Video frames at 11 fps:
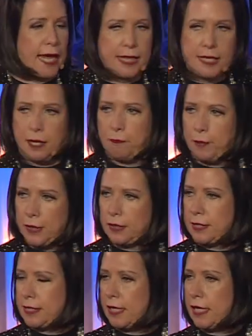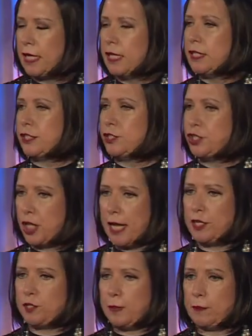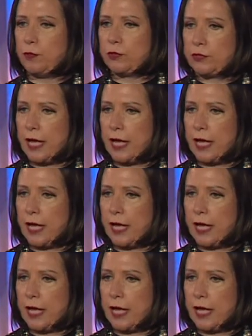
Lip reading: and the ability to change people's